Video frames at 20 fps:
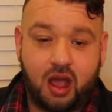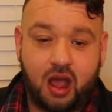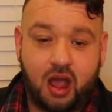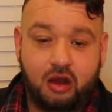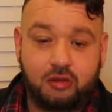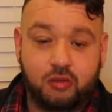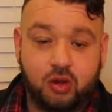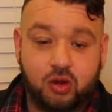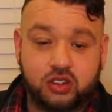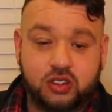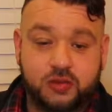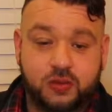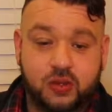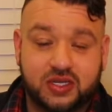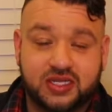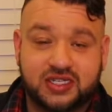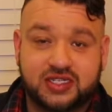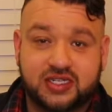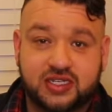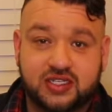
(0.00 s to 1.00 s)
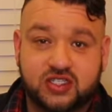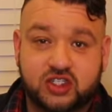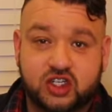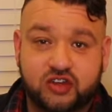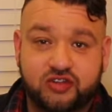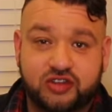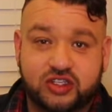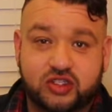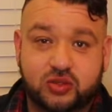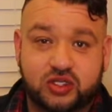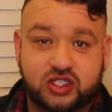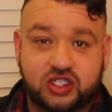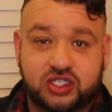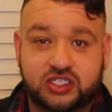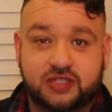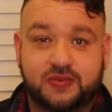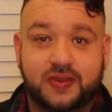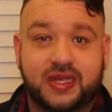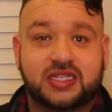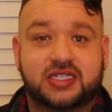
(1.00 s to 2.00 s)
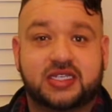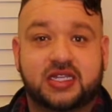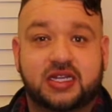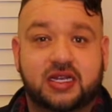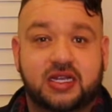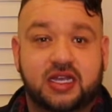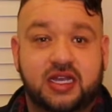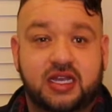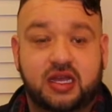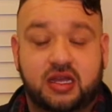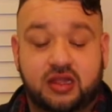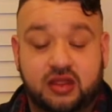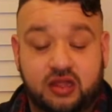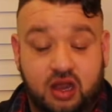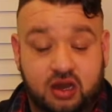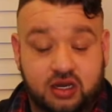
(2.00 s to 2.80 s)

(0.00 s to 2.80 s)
Our multiple listing service, which is basically